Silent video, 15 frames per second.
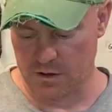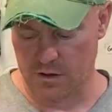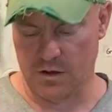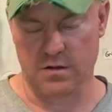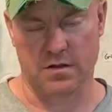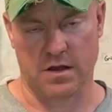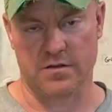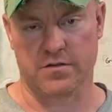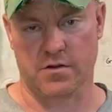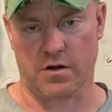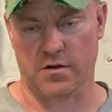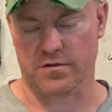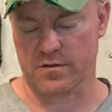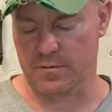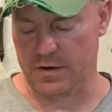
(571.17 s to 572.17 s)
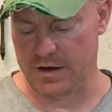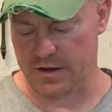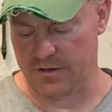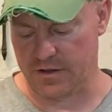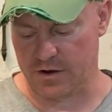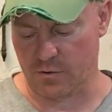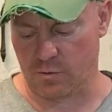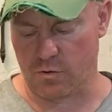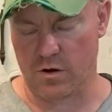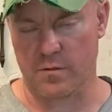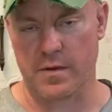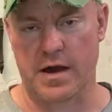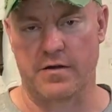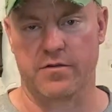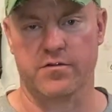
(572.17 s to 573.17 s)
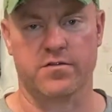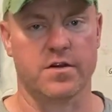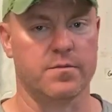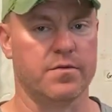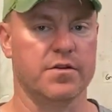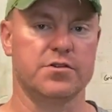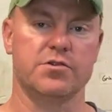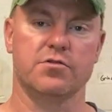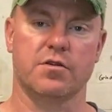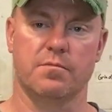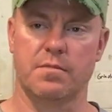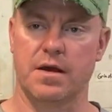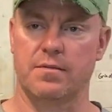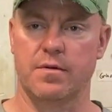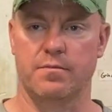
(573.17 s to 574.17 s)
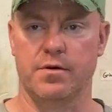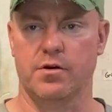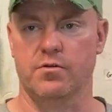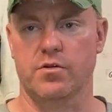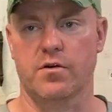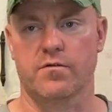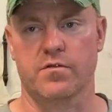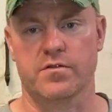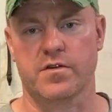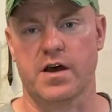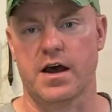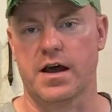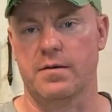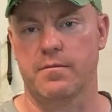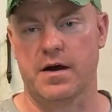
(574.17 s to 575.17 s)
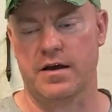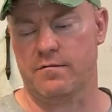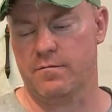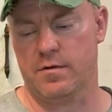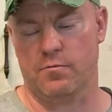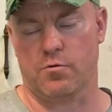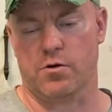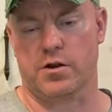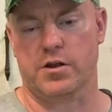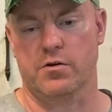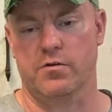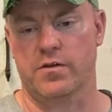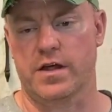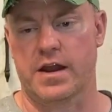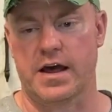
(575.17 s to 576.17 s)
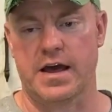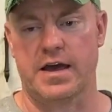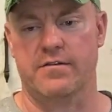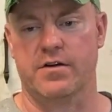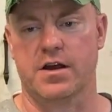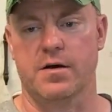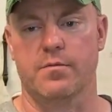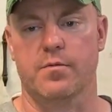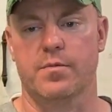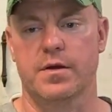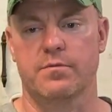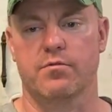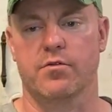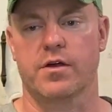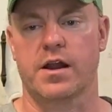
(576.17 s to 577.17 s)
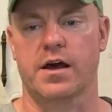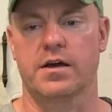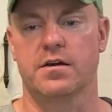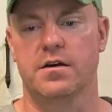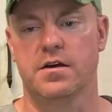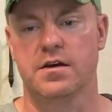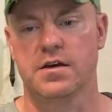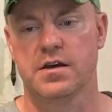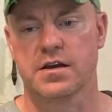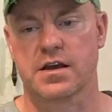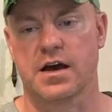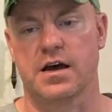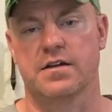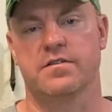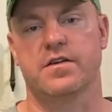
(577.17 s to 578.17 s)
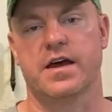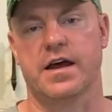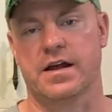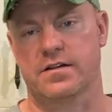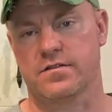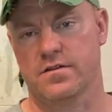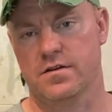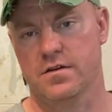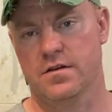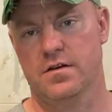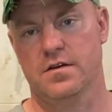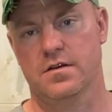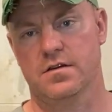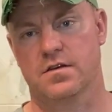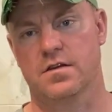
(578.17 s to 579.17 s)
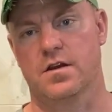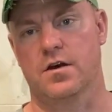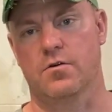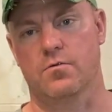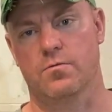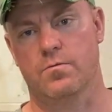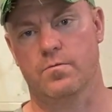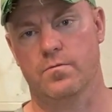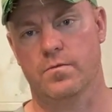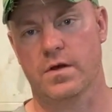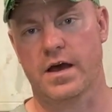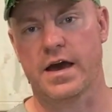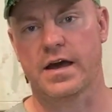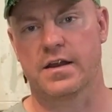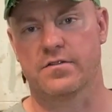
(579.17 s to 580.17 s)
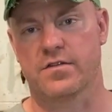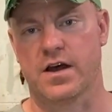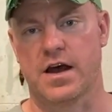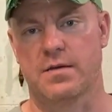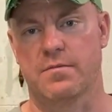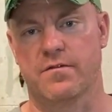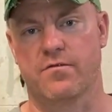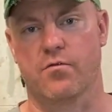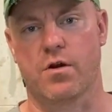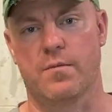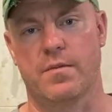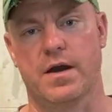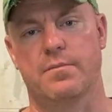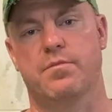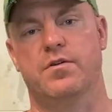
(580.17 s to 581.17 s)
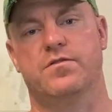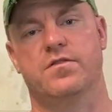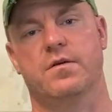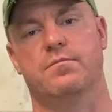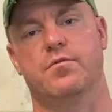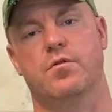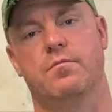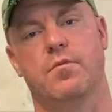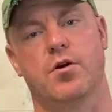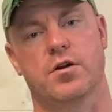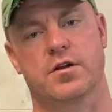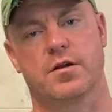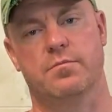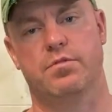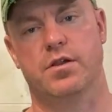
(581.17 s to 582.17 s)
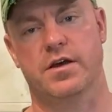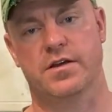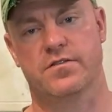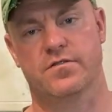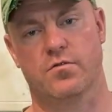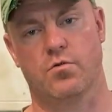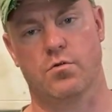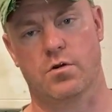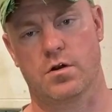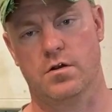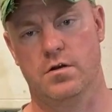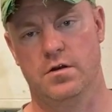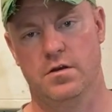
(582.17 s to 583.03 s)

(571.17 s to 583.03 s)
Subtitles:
it does cost some money. And then the word of mouth is something that you can maybe build over time. I've been working on that. I have a couple people that I contact ahead of time before I might put something on Marketplace or